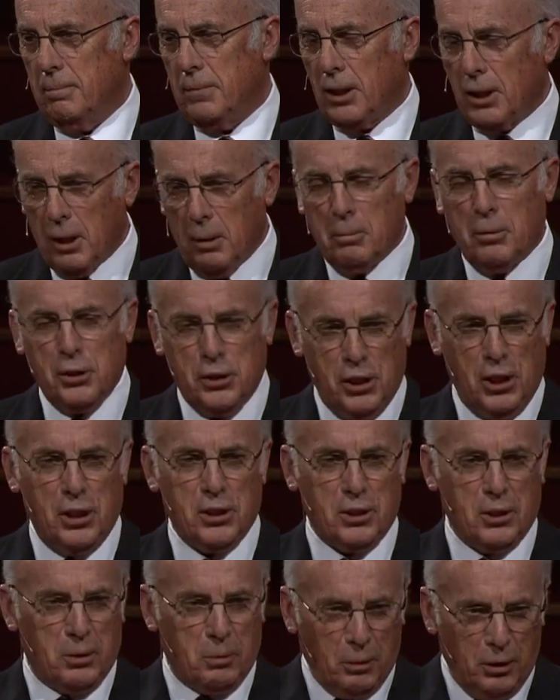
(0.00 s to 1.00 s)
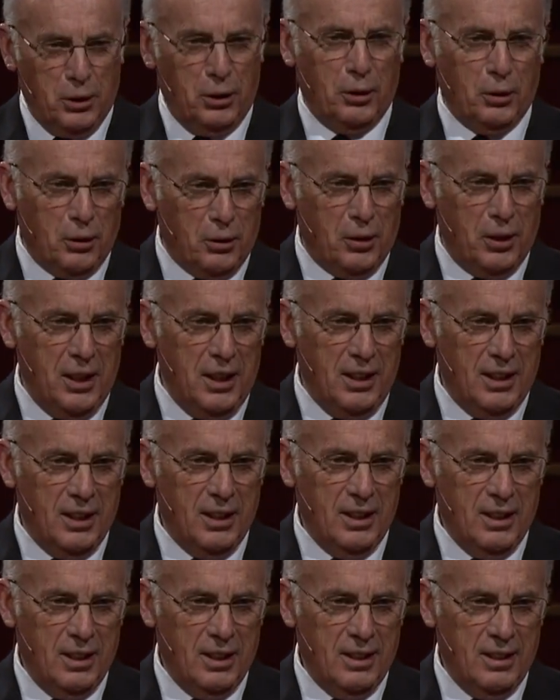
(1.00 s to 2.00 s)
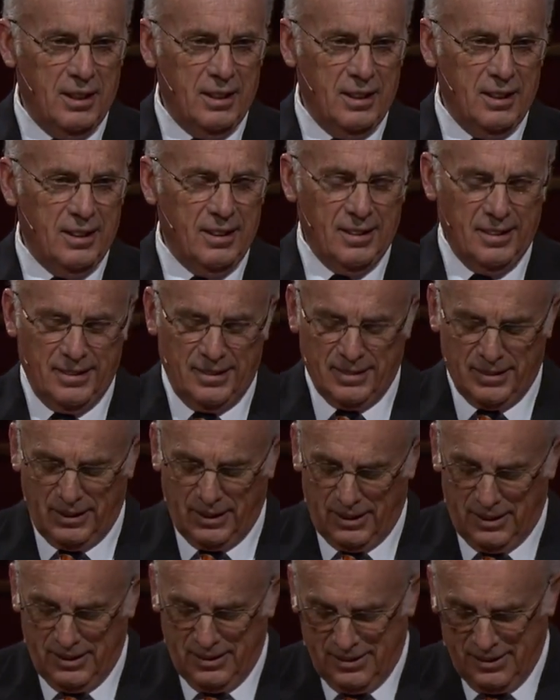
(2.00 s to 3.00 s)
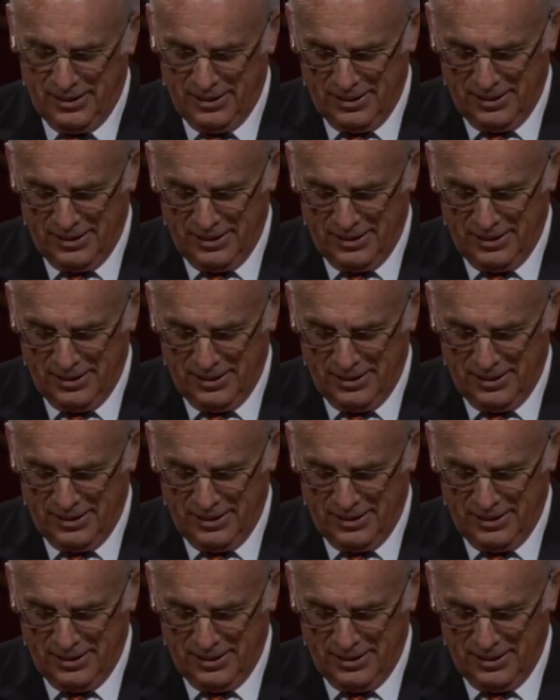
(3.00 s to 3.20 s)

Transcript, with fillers: to come to Jesus. Would you agree? Okay.